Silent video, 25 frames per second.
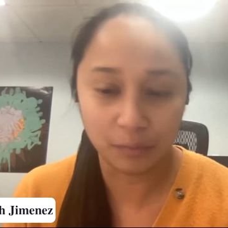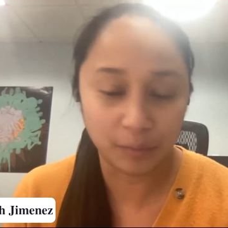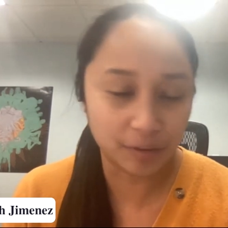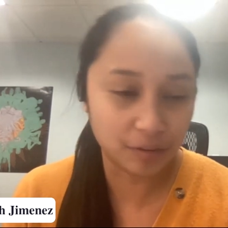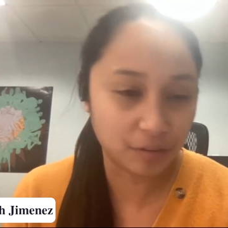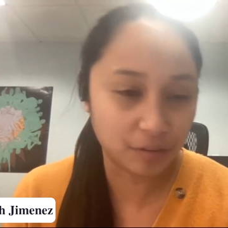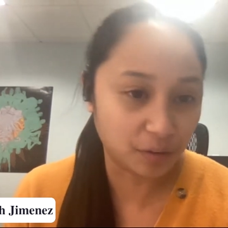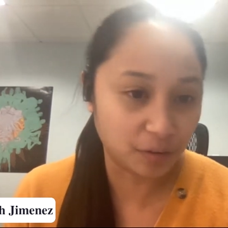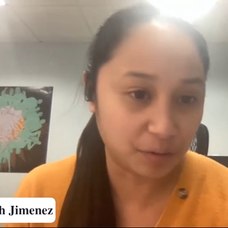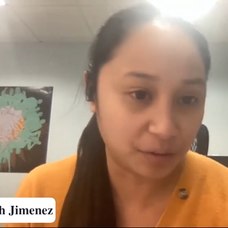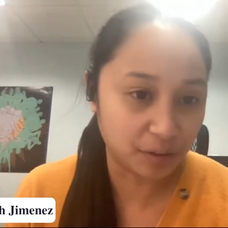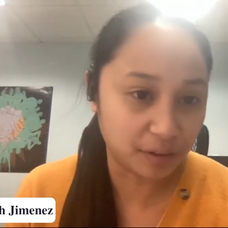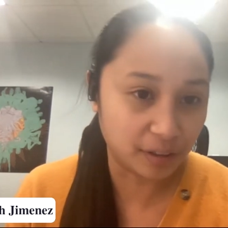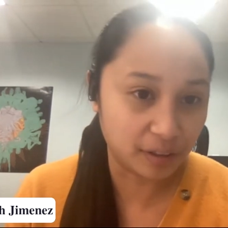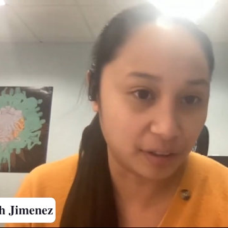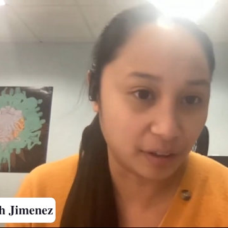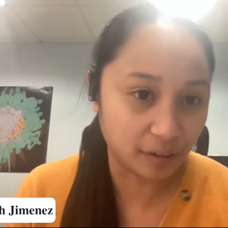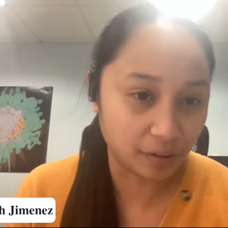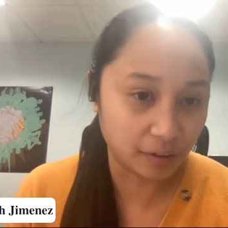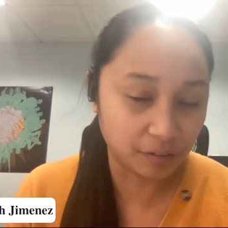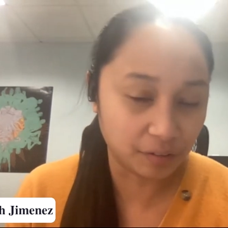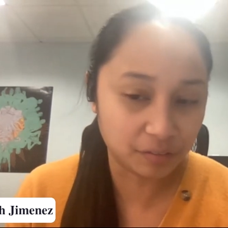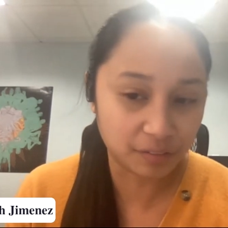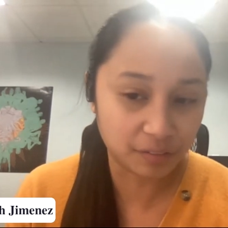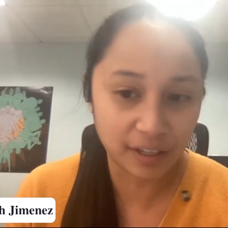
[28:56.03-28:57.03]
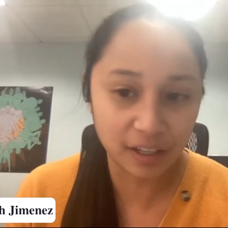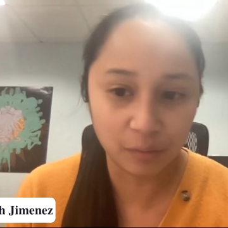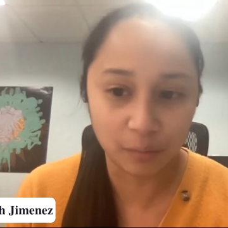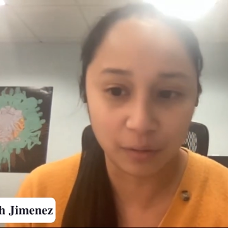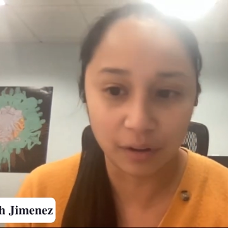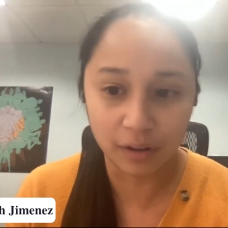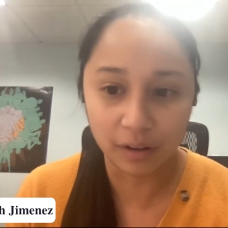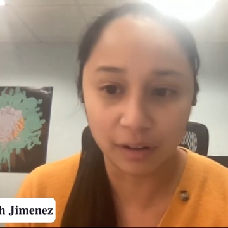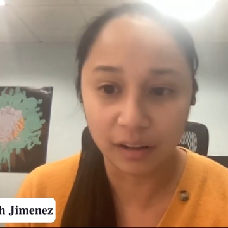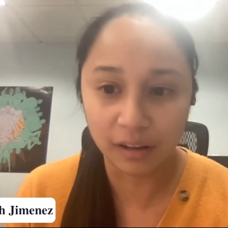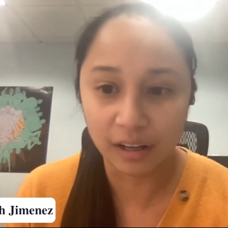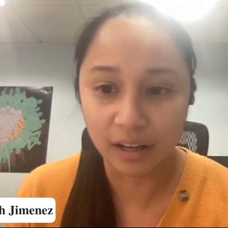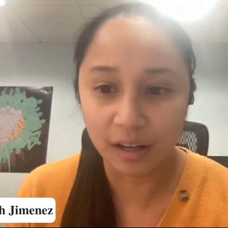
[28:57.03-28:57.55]
which union in our state
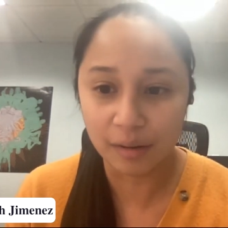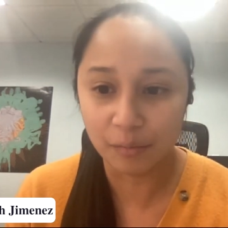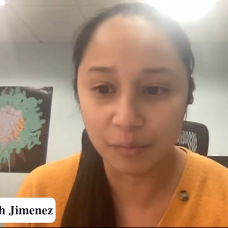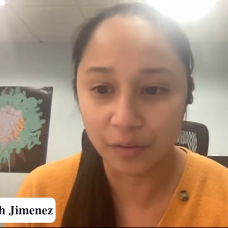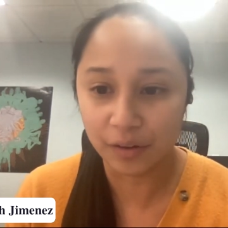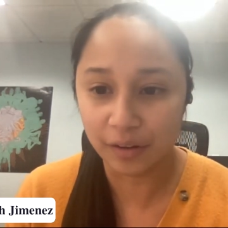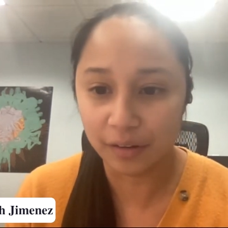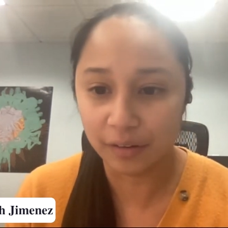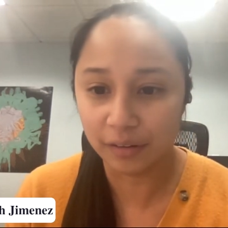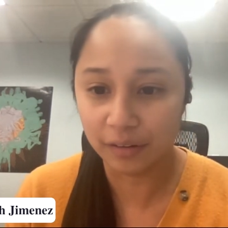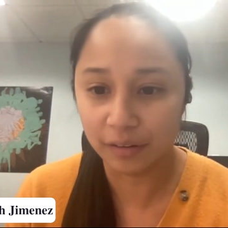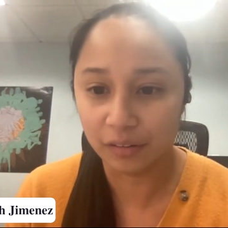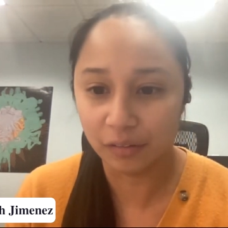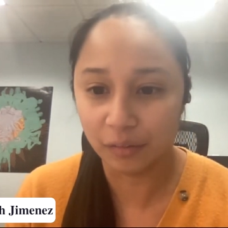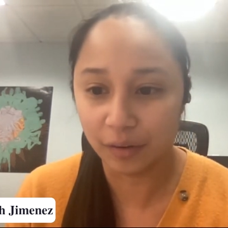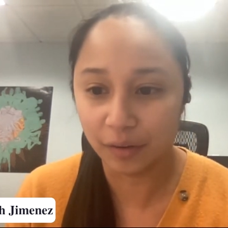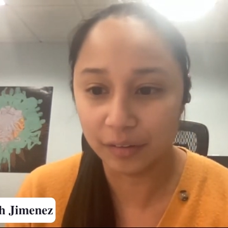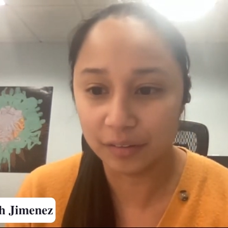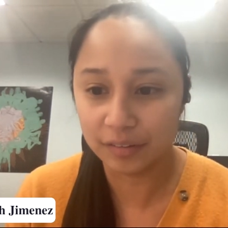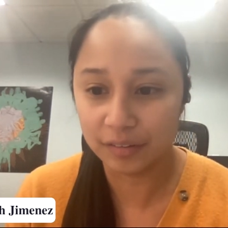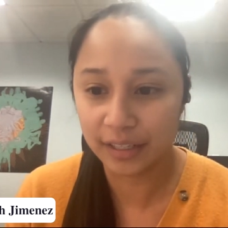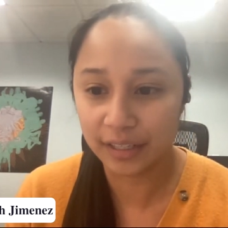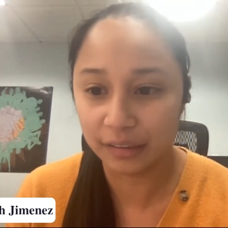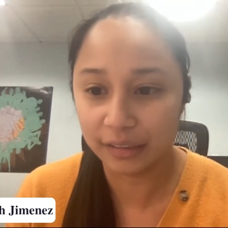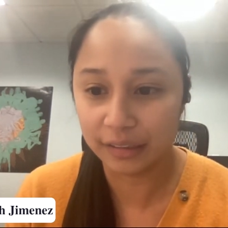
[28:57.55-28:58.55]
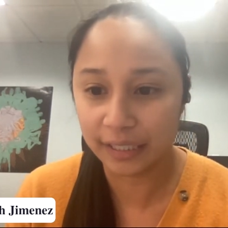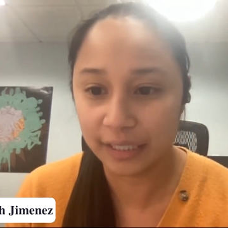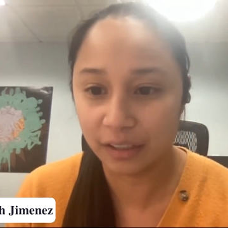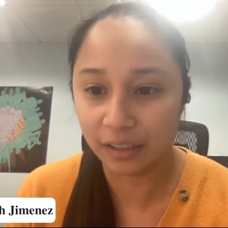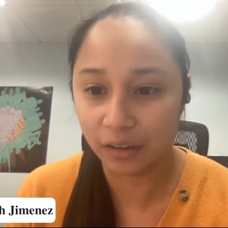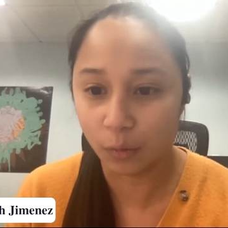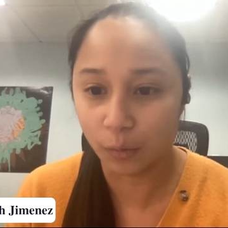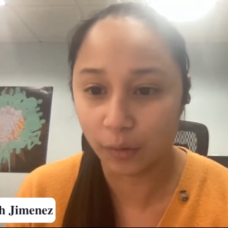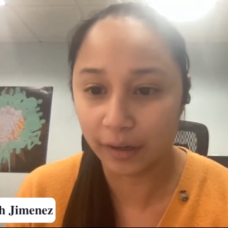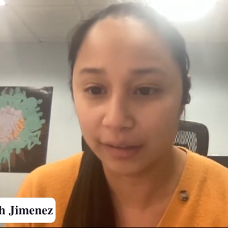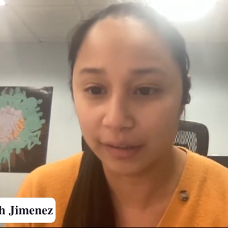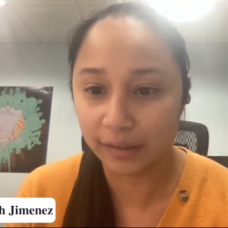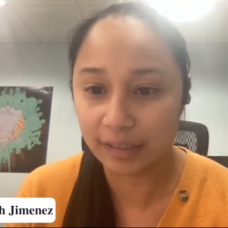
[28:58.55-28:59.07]
will take lead on
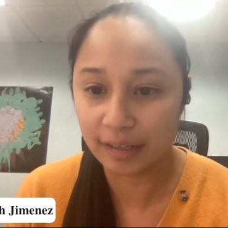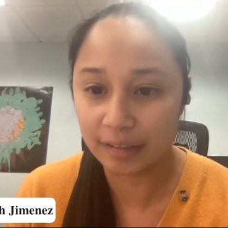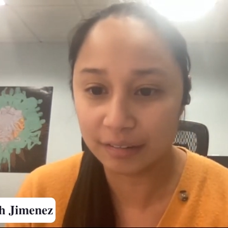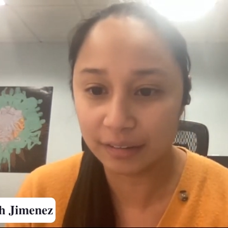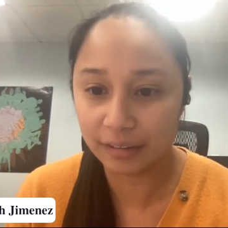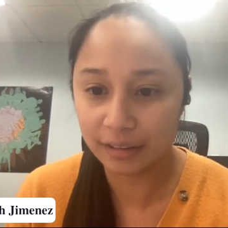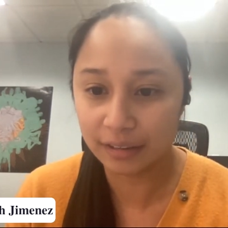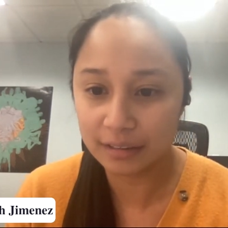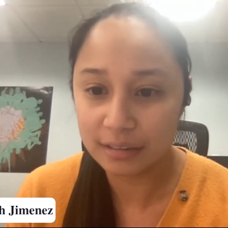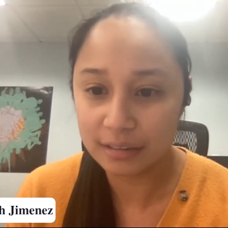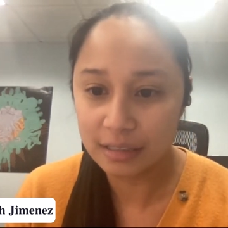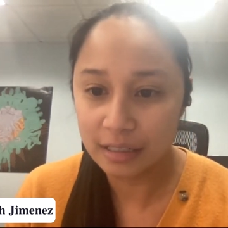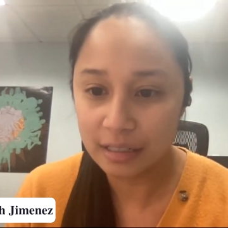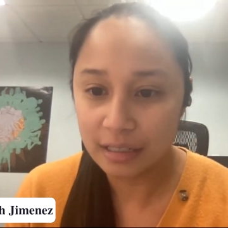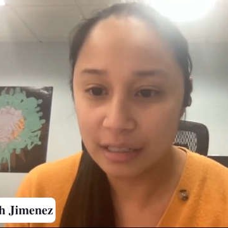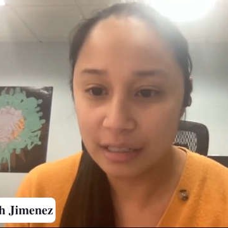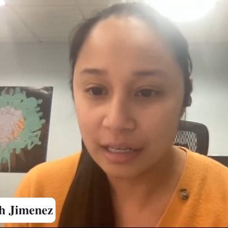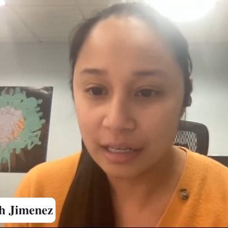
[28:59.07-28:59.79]
organizing.